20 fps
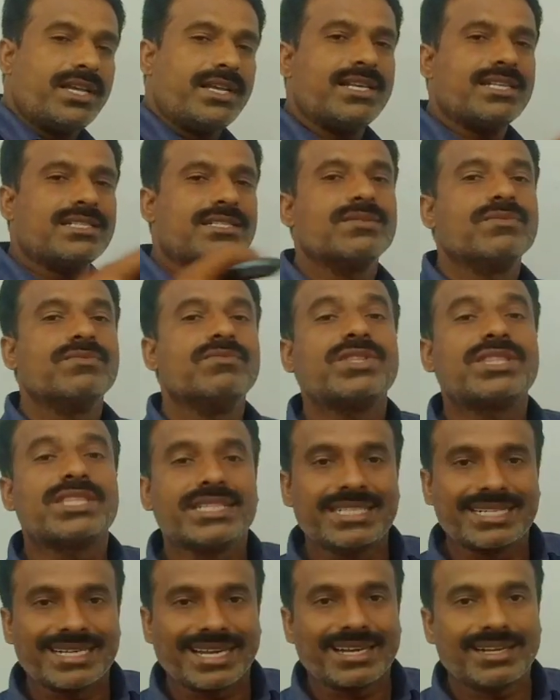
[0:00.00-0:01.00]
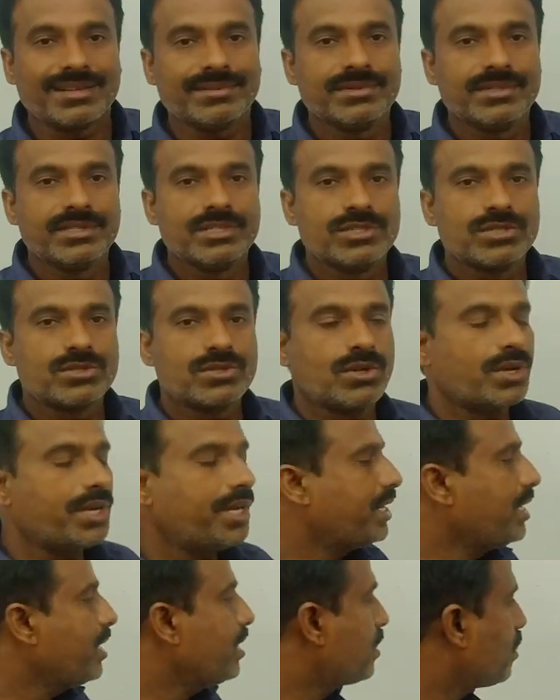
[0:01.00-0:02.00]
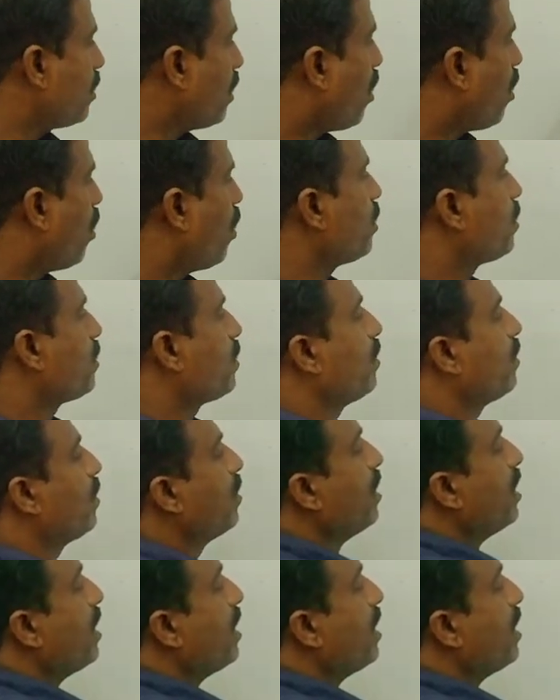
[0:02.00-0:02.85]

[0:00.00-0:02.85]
is withdraw. So it is also